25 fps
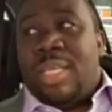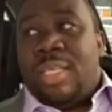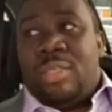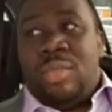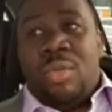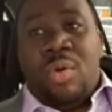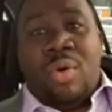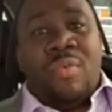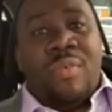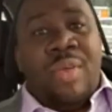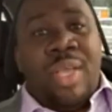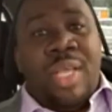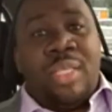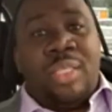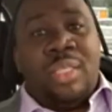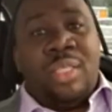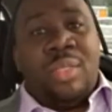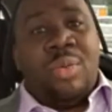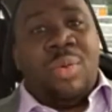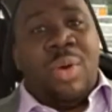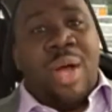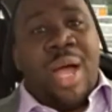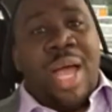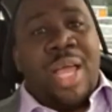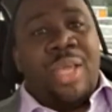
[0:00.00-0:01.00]
there's no
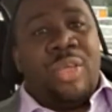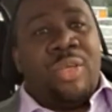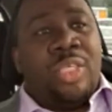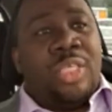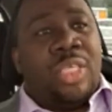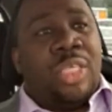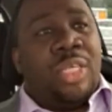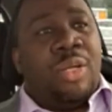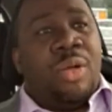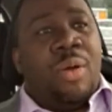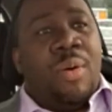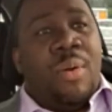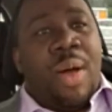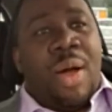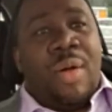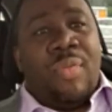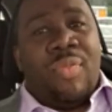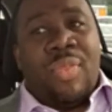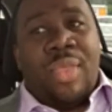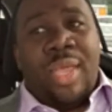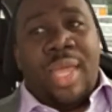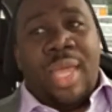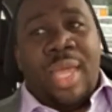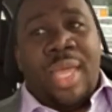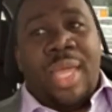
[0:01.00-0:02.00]
reason why you shouldn't go
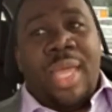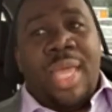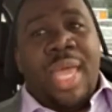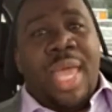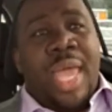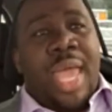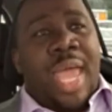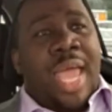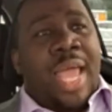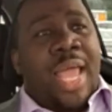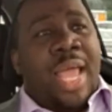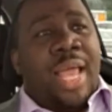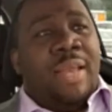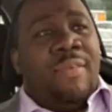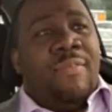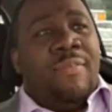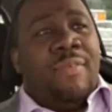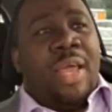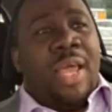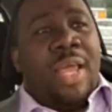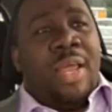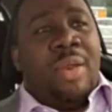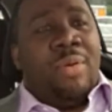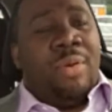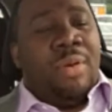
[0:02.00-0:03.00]
out there and
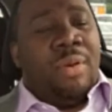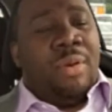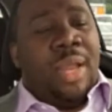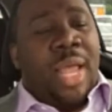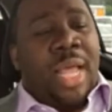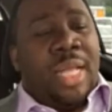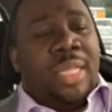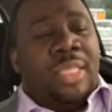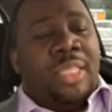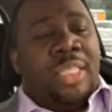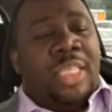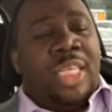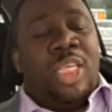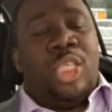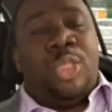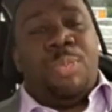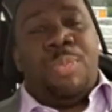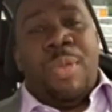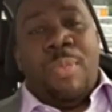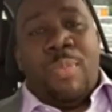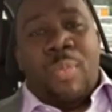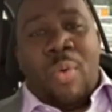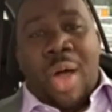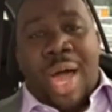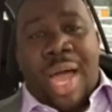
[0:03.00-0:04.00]
and and teach
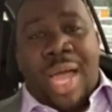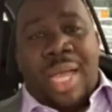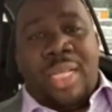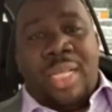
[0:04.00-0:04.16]
people